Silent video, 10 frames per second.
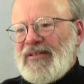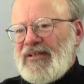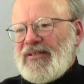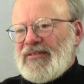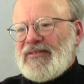
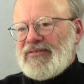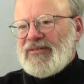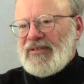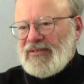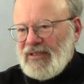they did.
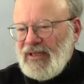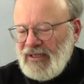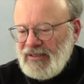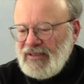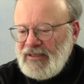So
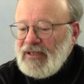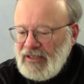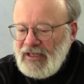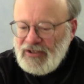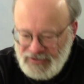they did.
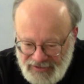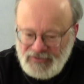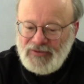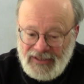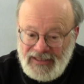And they also
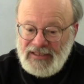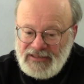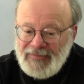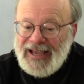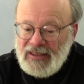knew they needed
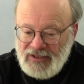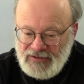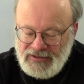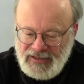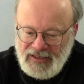some
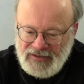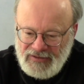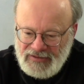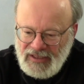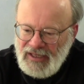ethical
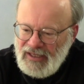standards.